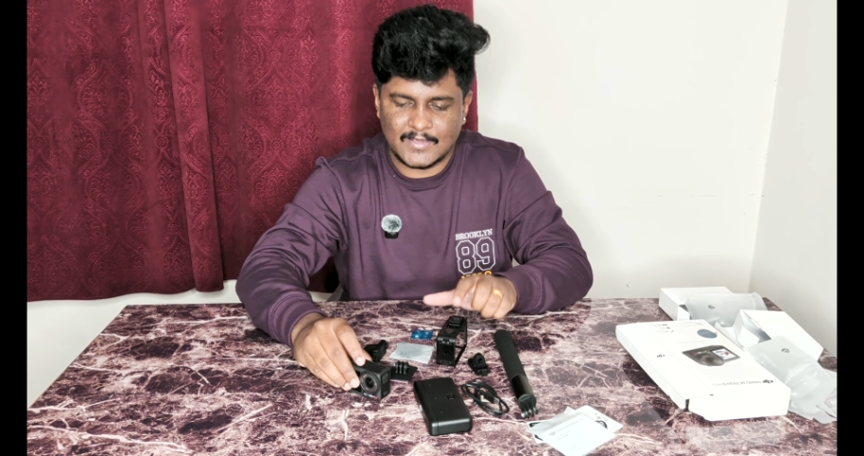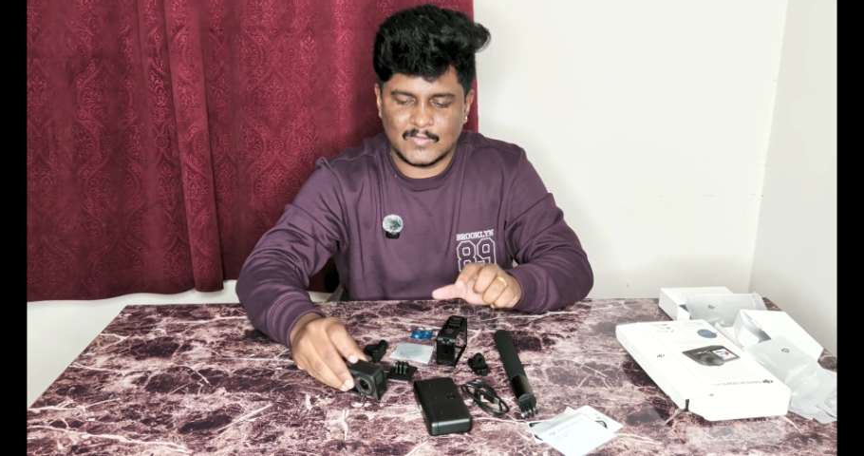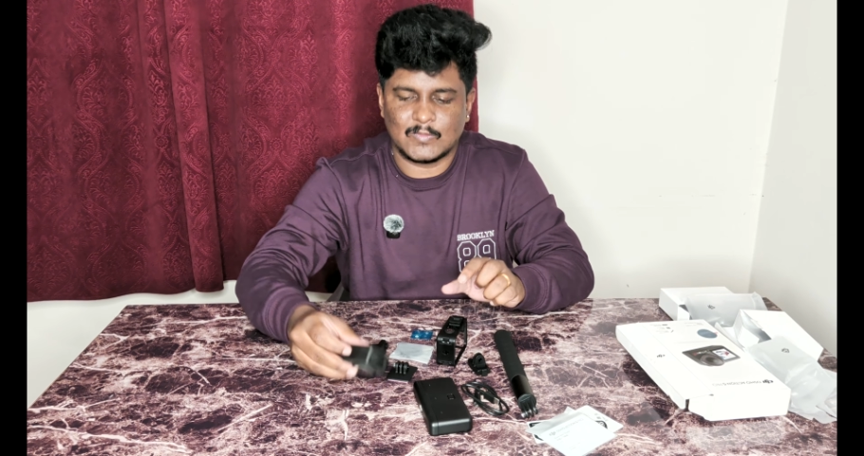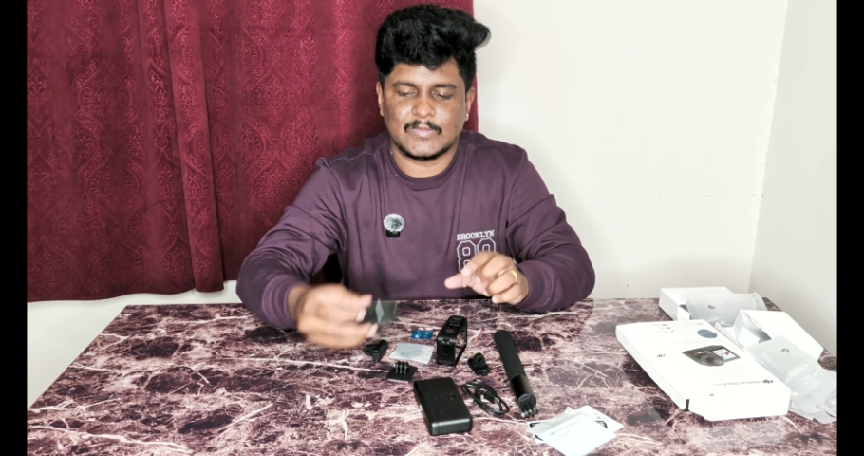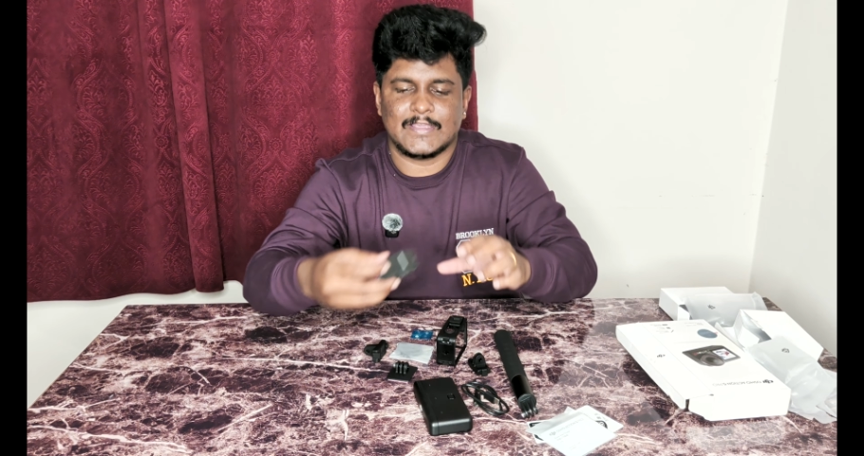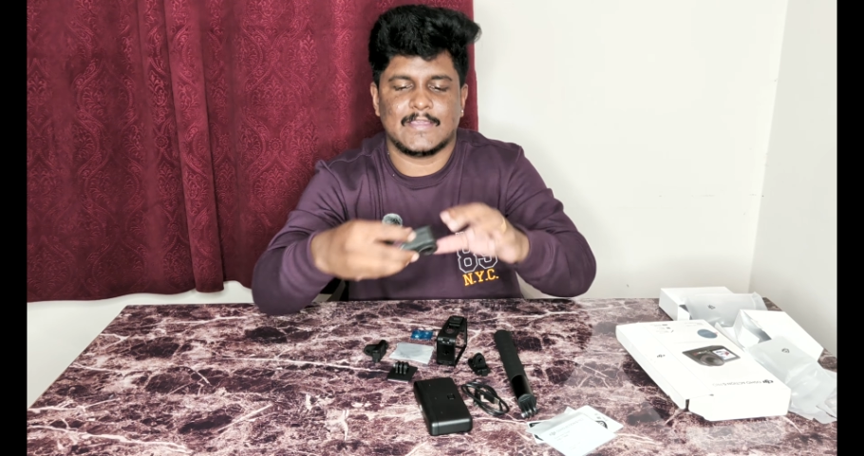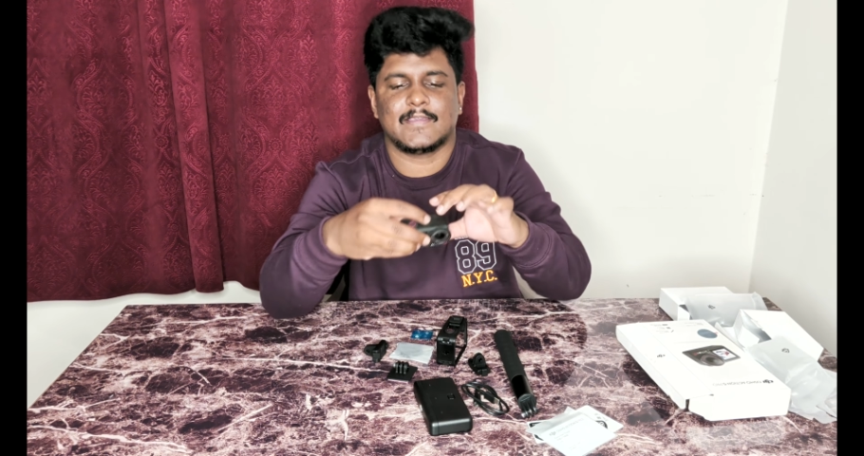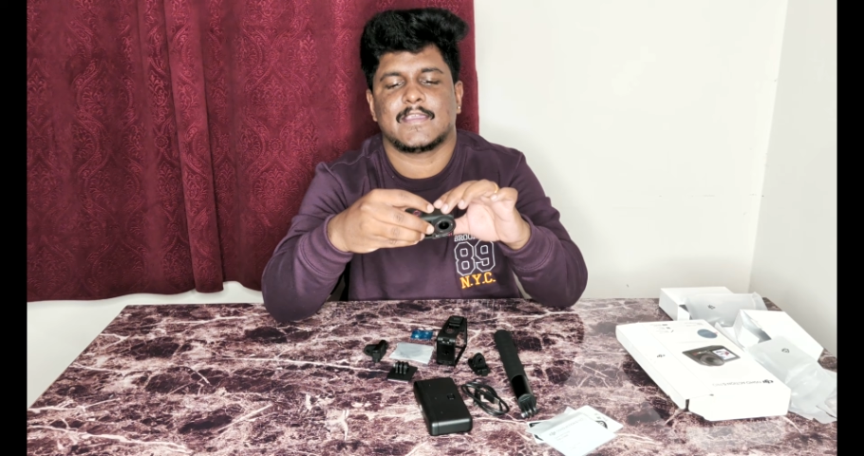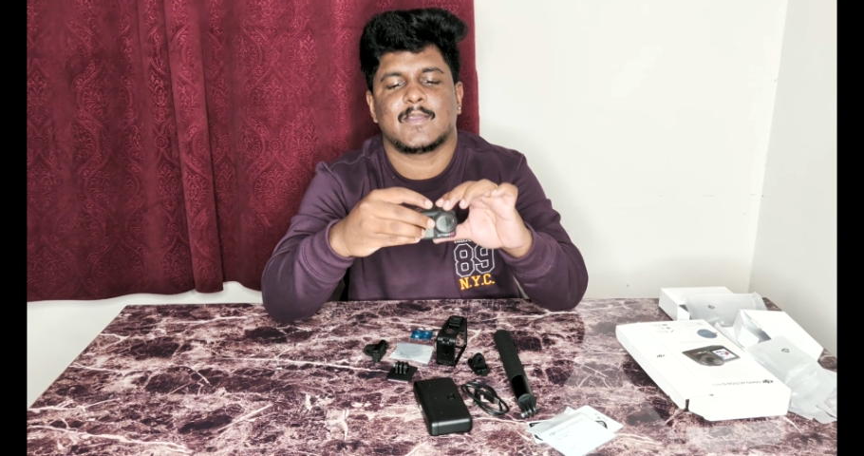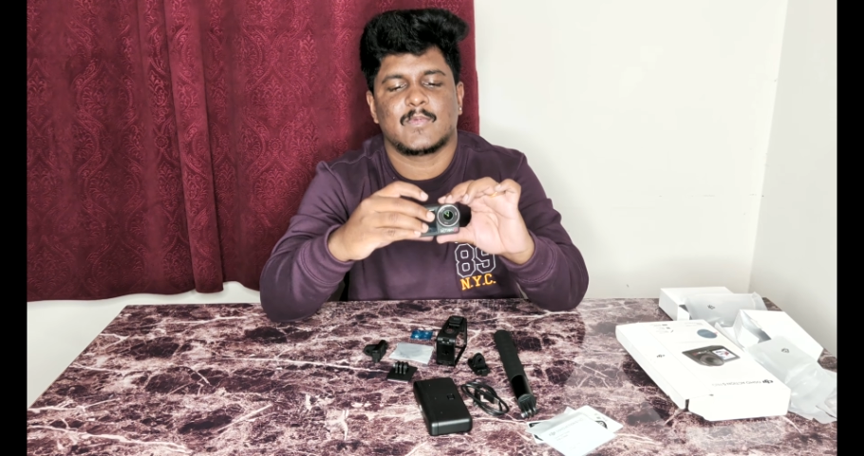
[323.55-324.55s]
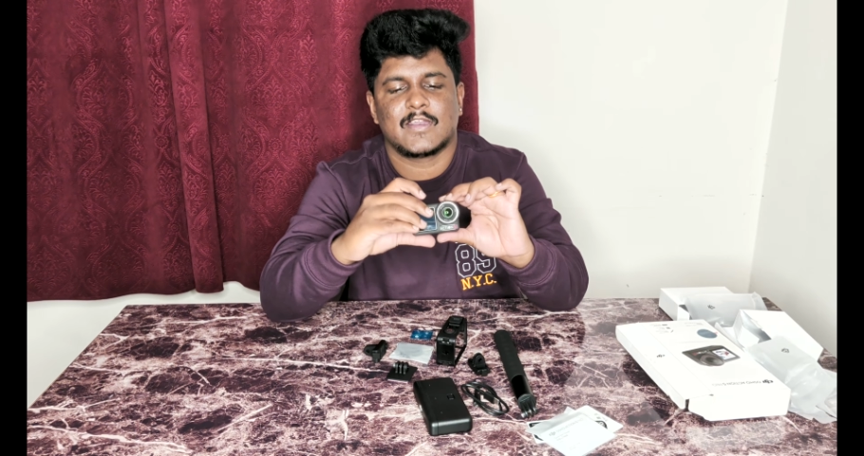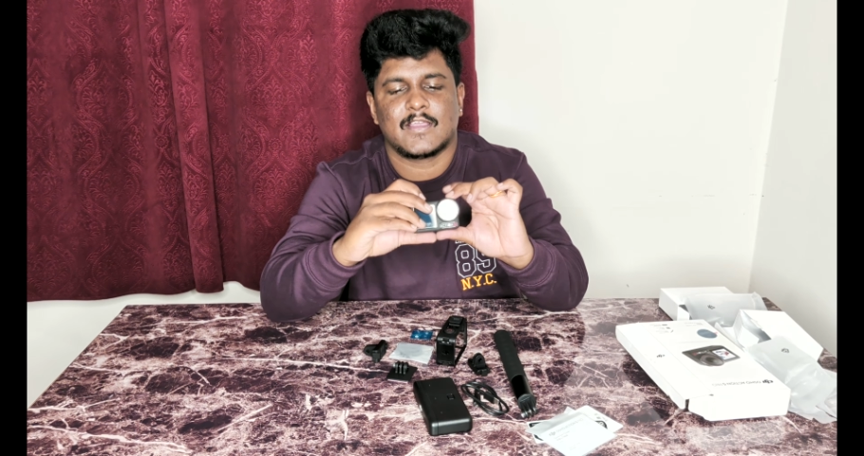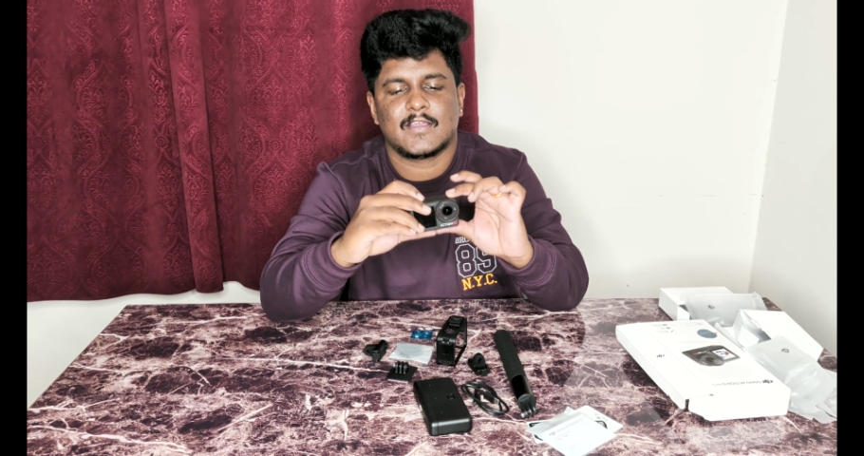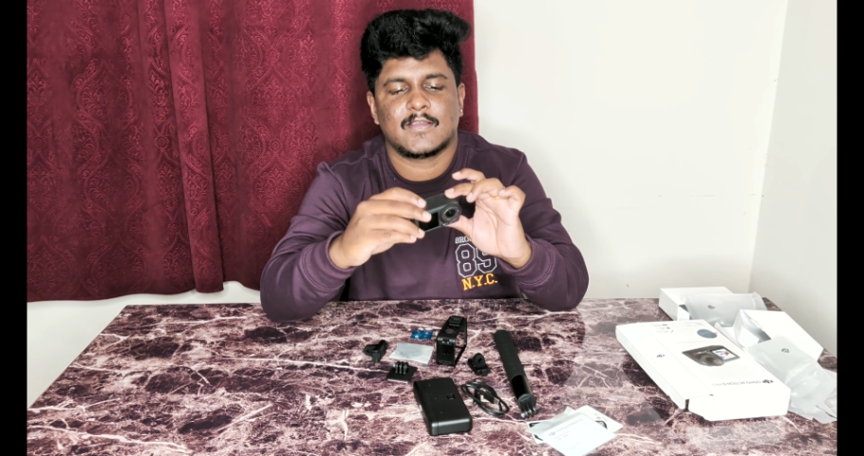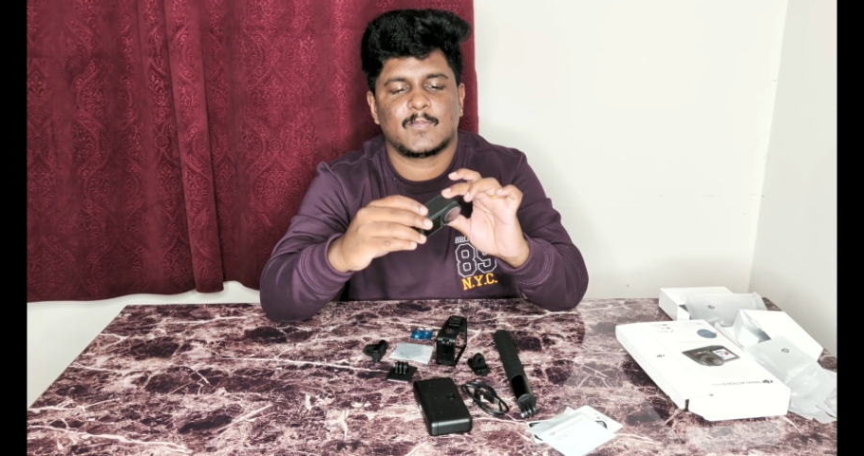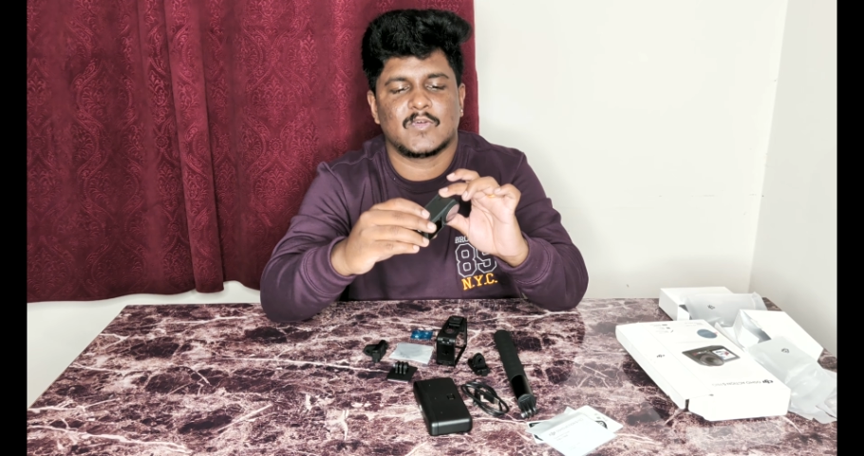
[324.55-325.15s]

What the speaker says: how the camera